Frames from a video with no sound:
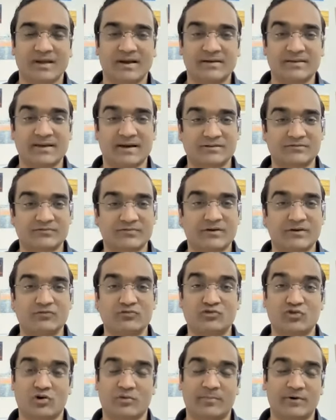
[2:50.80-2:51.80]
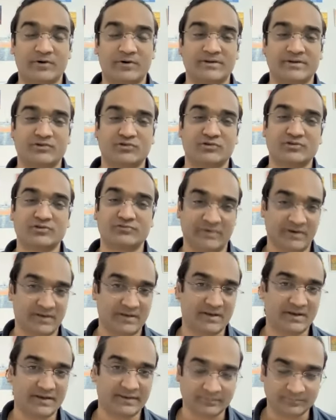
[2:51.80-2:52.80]
And that's why our dropout ratio is
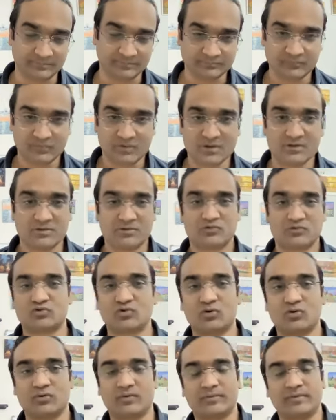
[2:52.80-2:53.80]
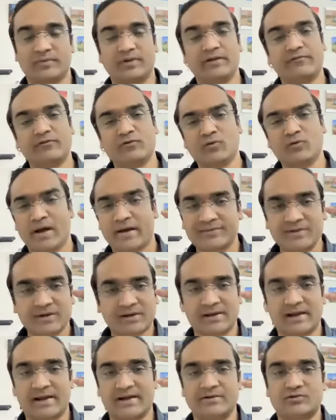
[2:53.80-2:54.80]
very high. So if you have
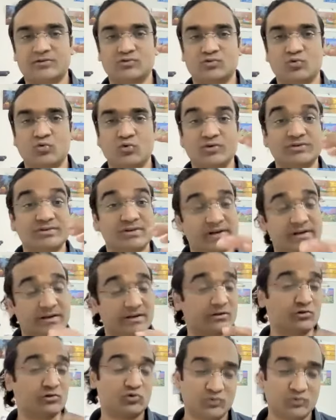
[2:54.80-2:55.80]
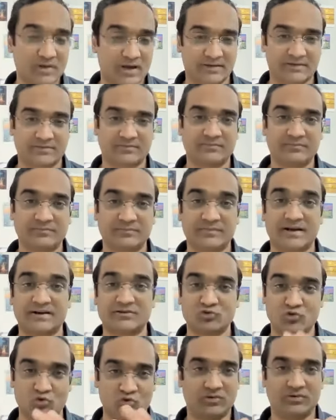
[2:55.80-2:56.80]
the client who is ready to do that,
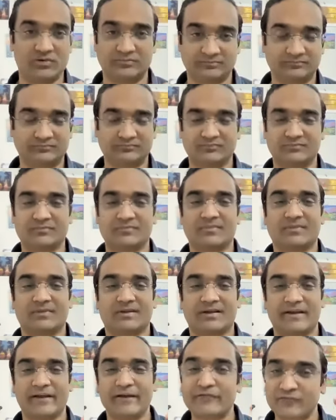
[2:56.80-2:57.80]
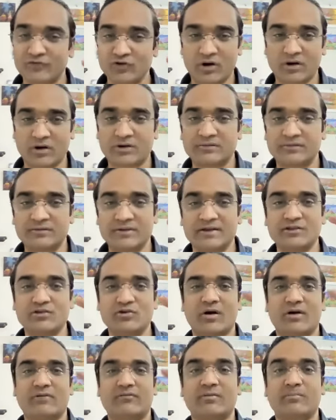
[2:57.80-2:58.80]
that's good. If not, then
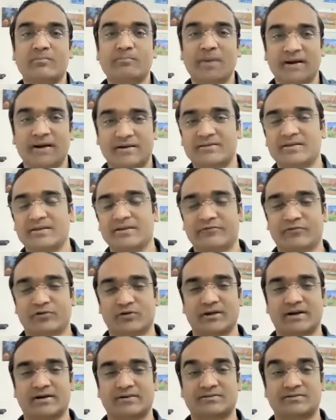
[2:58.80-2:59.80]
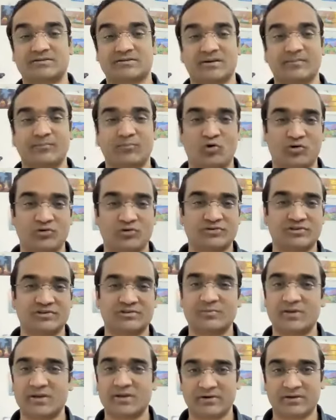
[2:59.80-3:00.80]
you have a better thing for that:
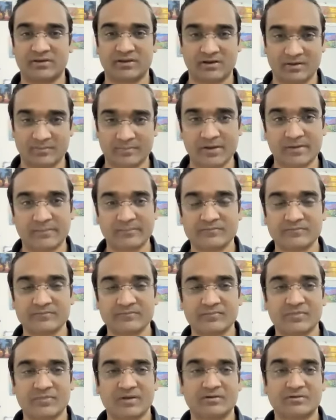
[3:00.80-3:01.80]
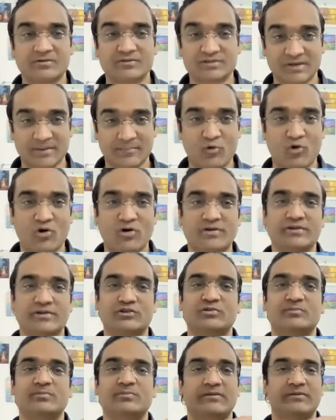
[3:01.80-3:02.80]
subconscious behavior therapy,
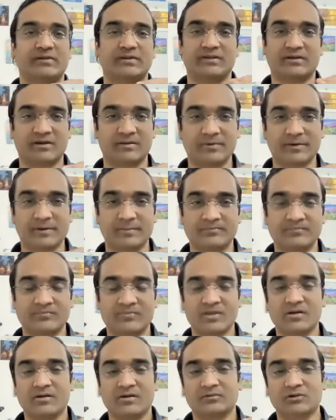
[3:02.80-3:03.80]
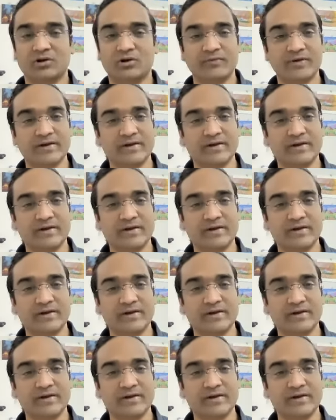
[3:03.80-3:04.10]
subcognitive behavior therapy. Now,